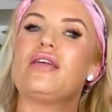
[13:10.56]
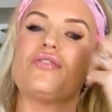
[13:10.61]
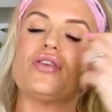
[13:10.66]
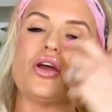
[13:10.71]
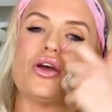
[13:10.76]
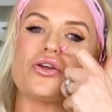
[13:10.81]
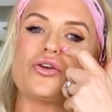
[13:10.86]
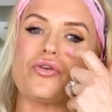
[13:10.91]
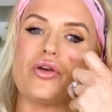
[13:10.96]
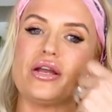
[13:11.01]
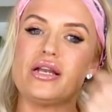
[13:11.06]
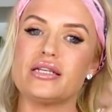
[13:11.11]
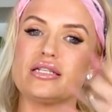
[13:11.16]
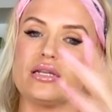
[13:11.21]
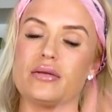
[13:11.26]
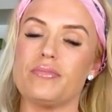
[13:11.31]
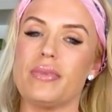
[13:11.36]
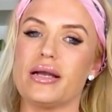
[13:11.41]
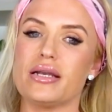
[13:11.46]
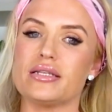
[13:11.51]
even though green
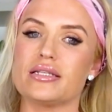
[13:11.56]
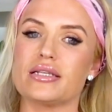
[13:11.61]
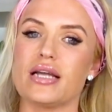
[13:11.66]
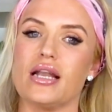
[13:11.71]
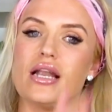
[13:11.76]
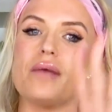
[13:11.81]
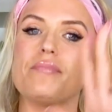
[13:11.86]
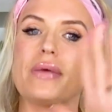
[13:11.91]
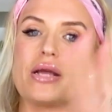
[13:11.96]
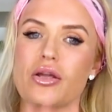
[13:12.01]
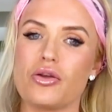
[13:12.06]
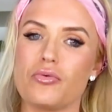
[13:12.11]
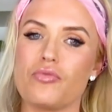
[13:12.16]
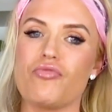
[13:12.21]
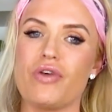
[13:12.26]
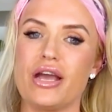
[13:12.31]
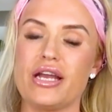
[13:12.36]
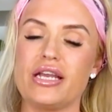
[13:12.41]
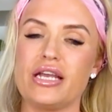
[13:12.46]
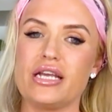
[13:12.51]
is an abundance color, but
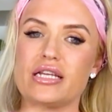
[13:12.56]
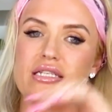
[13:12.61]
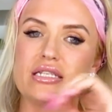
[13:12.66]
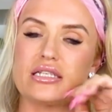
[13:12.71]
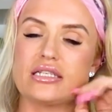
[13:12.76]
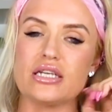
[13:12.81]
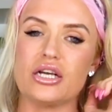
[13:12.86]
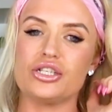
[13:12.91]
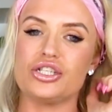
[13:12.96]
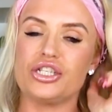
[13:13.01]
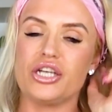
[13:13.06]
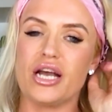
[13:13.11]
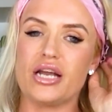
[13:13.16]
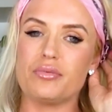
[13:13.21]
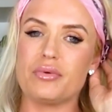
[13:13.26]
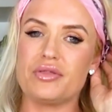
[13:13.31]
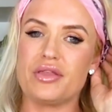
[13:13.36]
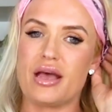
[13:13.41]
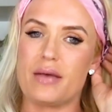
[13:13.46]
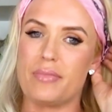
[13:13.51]
red is
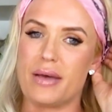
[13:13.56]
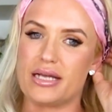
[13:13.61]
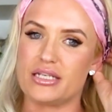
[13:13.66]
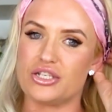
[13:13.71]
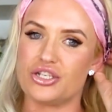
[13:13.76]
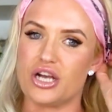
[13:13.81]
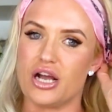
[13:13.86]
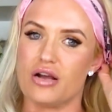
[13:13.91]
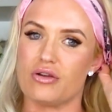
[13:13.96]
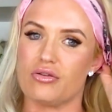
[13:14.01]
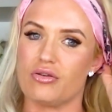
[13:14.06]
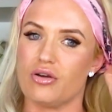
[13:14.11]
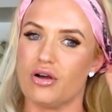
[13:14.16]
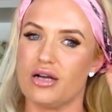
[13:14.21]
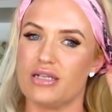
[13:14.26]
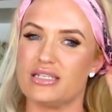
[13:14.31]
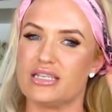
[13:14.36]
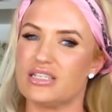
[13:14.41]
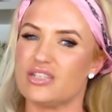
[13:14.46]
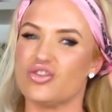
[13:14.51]
associated with our base chakra,
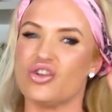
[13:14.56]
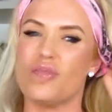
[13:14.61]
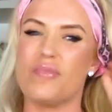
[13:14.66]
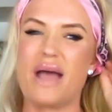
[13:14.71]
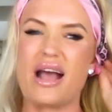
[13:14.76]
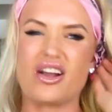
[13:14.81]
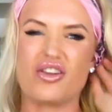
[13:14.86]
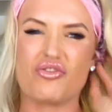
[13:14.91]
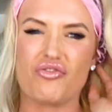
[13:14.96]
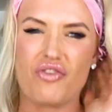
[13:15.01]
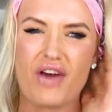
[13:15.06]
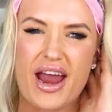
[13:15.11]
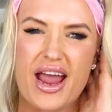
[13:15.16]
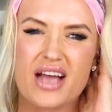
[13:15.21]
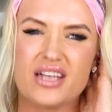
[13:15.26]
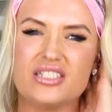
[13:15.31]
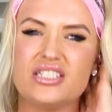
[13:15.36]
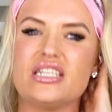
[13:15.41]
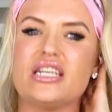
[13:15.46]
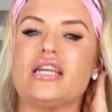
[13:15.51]
right? So it's all about
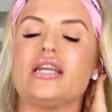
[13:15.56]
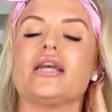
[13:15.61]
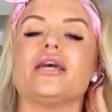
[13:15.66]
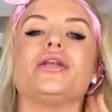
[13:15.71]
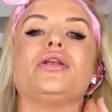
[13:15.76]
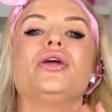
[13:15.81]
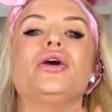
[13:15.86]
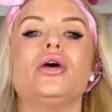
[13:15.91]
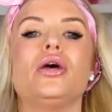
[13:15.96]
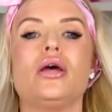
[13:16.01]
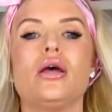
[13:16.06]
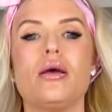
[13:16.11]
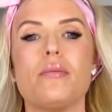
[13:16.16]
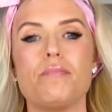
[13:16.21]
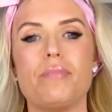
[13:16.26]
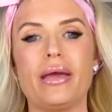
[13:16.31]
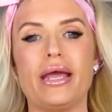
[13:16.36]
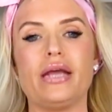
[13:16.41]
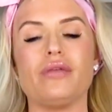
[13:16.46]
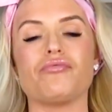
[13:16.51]
grounding and
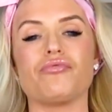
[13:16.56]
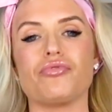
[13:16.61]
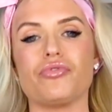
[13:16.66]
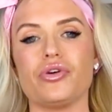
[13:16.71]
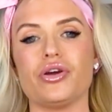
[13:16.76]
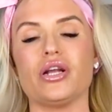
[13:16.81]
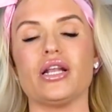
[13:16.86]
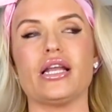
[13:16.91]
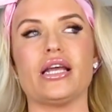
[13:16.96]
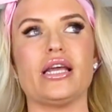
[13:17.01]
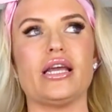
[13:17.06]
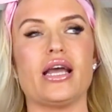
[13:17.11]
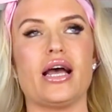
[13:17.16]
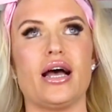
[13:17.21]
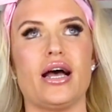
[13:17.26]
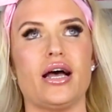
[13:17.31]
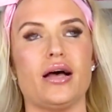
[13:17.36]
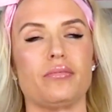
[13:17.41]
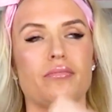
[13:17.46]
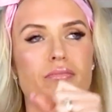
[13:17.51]
being really,
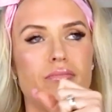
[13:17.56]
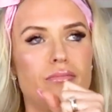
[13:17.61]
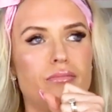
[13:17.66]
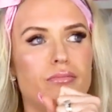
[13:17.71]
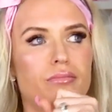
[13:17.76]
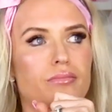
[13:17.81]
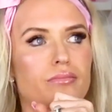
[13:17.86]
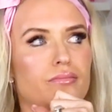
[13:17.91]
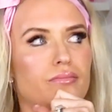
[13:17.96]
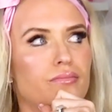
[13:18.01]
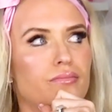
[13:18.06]
like,